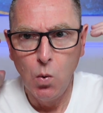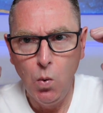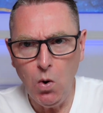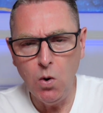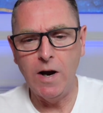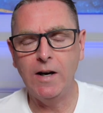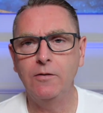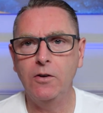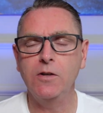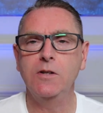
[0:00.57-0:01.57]
Woo,
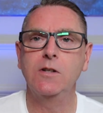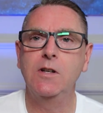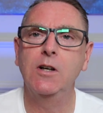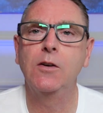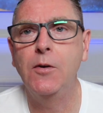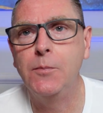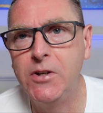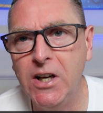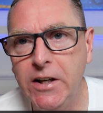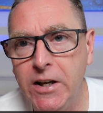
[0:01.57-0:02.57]
everyone, this is Dara from
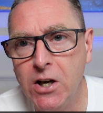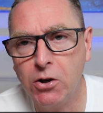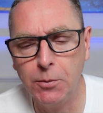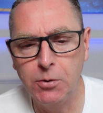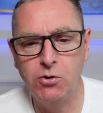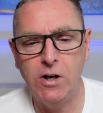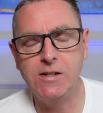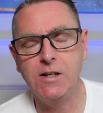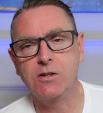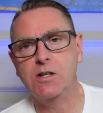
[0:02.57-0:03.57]
Daily Crypto Trade
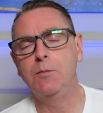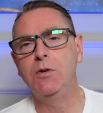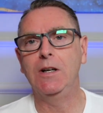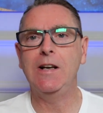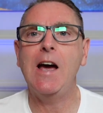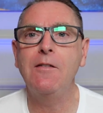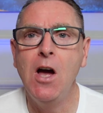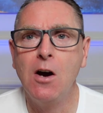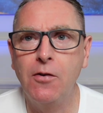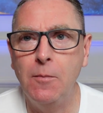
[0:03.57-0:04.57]
Signals, come to you live
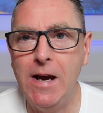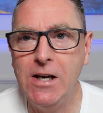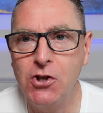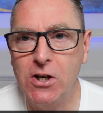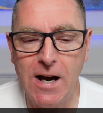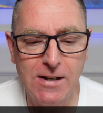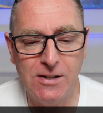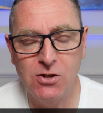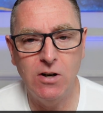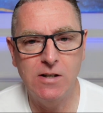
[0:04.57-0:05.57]
from Asia, guys.
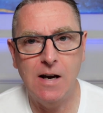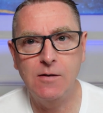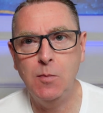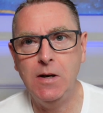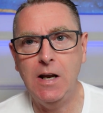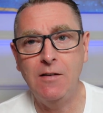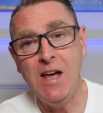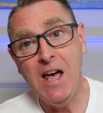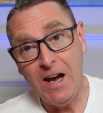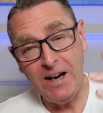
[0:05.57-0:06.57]
It's a great time to be alive.
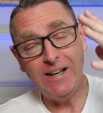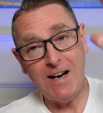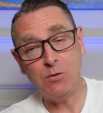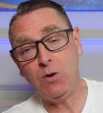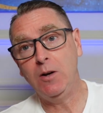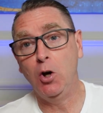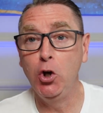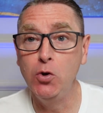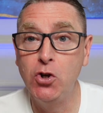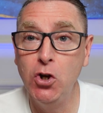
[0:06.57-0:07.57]
Hey, guys, we got a
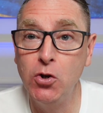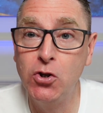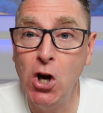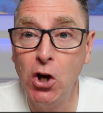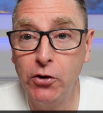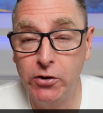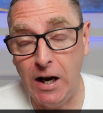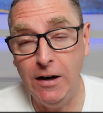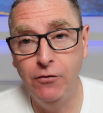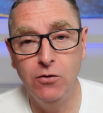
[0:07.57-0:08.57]
huge, huge
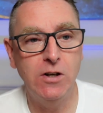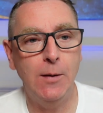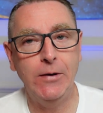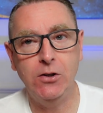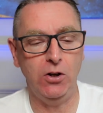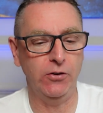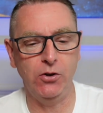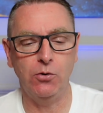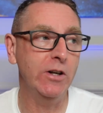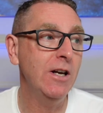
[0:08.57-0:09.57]
typhoon coming called
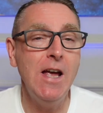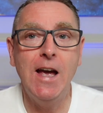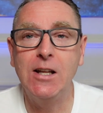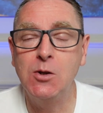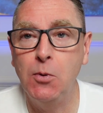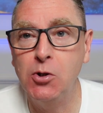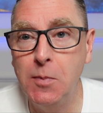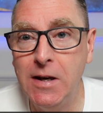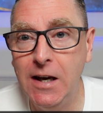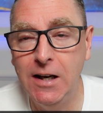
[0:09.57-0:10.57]
Nori, and it's supposed to
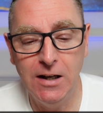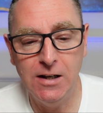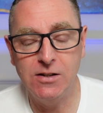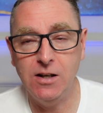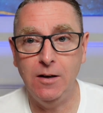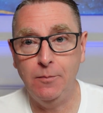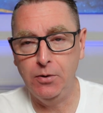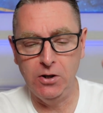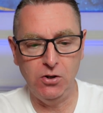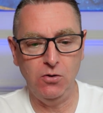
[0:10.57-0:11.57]
be hitting us
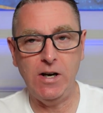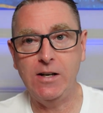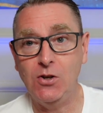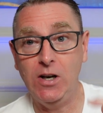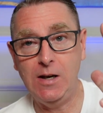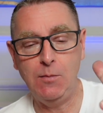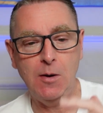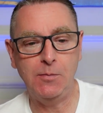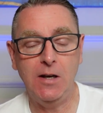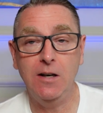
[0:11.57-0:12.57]
pretty soon, guys, so I'll keep you
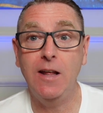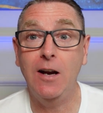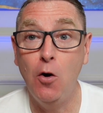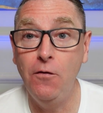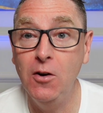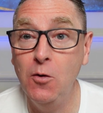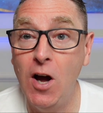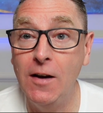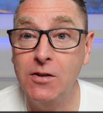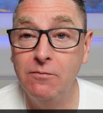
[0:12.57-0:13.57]
updated on that. Hopefully, we'll
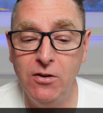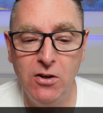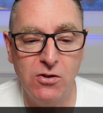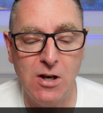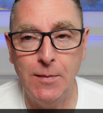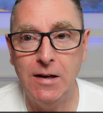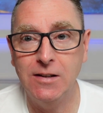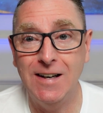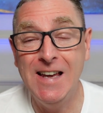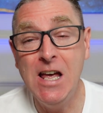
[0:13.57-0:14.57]
have some videos coming out
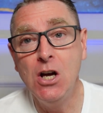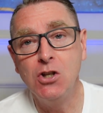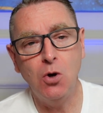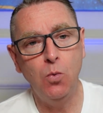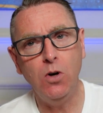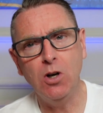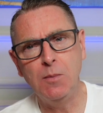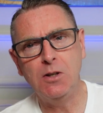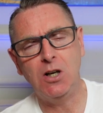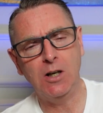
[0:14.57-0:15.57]
tonight. So we're going to
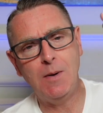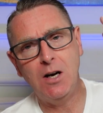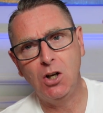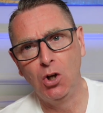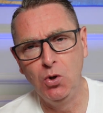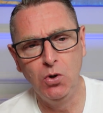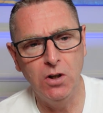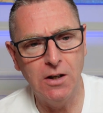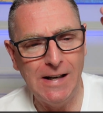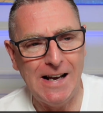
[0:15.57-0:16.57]
be talking about
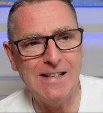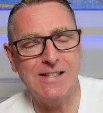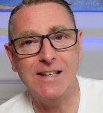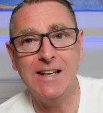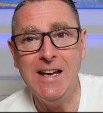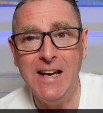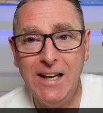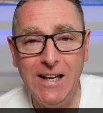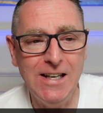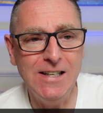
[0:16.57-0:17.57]
Luna Classic.
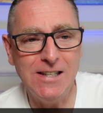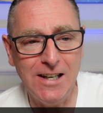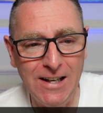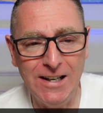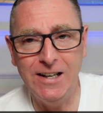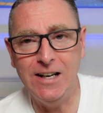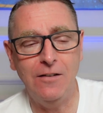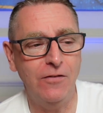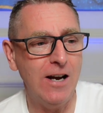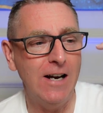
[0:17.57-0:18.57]
Is it
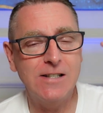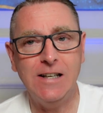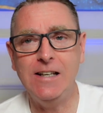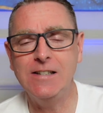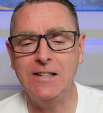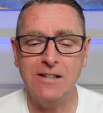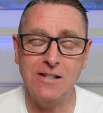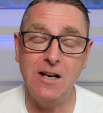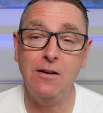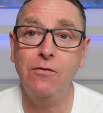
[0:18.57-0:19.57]
enough, guys? Is it
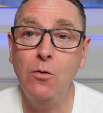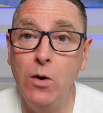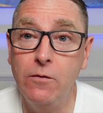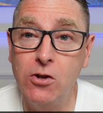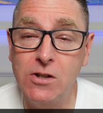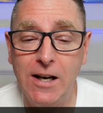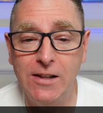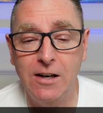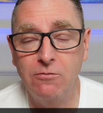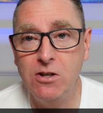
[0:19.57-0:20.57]
enough? We've just
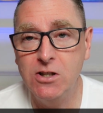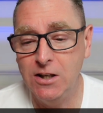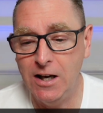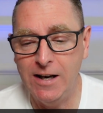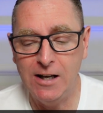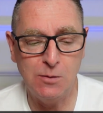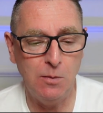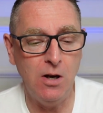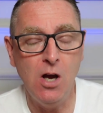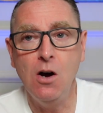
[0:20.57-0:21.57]
had that recent
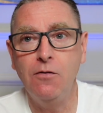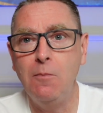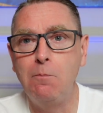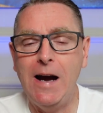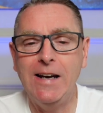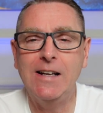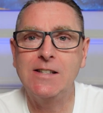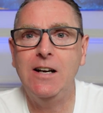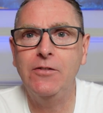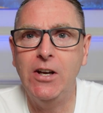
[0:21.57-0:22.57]
announcement from
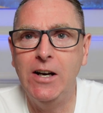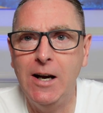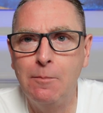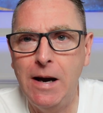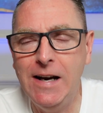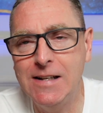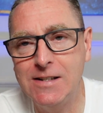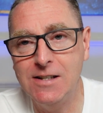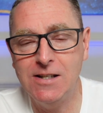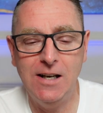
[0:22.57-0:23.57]
Binance out there, and
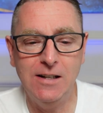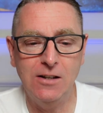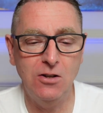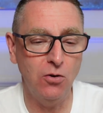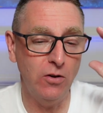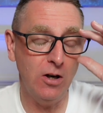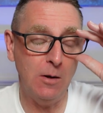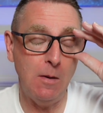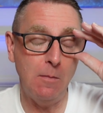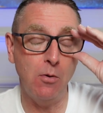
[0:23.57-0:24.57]
Binance is saying that, you know, they're
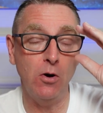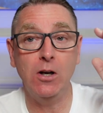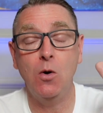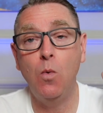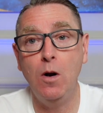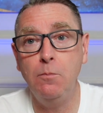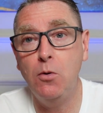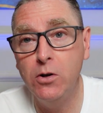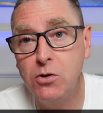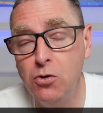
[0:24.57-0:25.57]
going to be burning
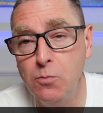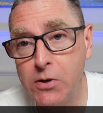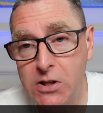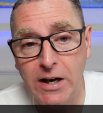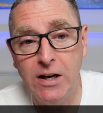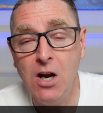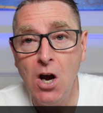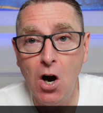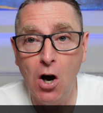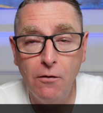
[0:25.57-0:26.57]
1.2%
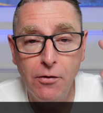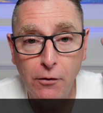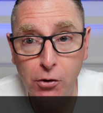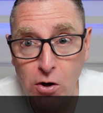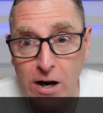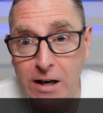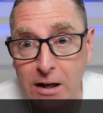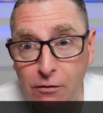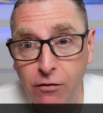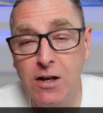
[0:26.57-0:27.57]
of the
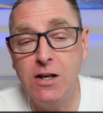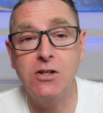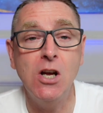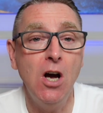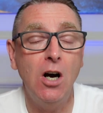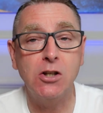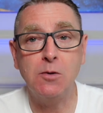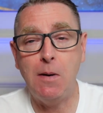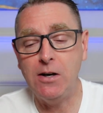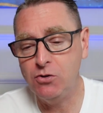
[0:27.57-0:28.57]
trading fees on
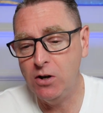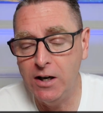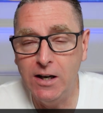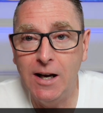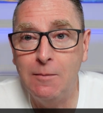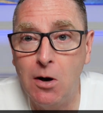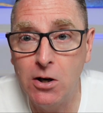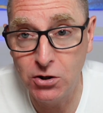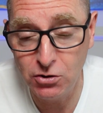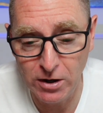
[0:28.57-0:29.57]
spot trading and
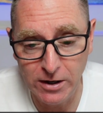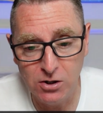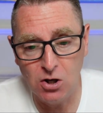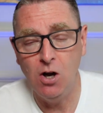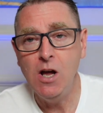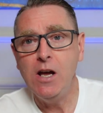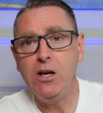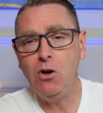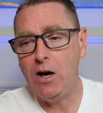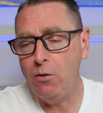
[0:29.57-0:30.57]
margin trading. So,
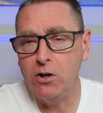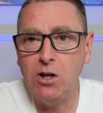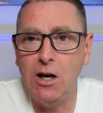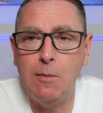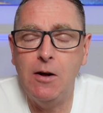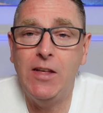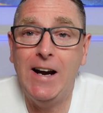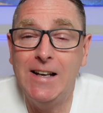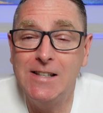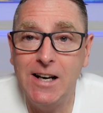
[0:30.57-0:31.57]
you know, I want to talk about
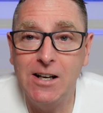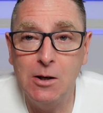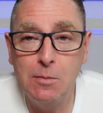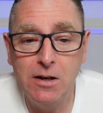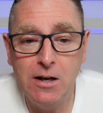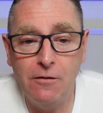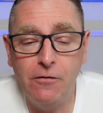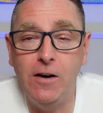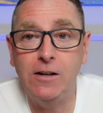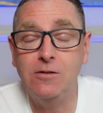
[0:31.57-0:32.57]
that. Is that going to be enough
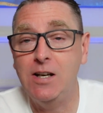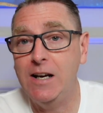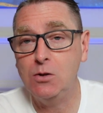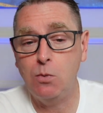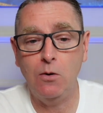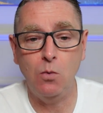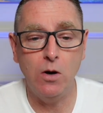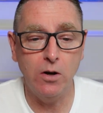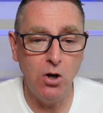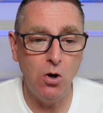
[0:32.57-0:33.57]
to take us where we
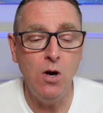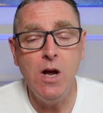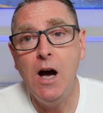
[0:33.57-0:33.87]
want to go?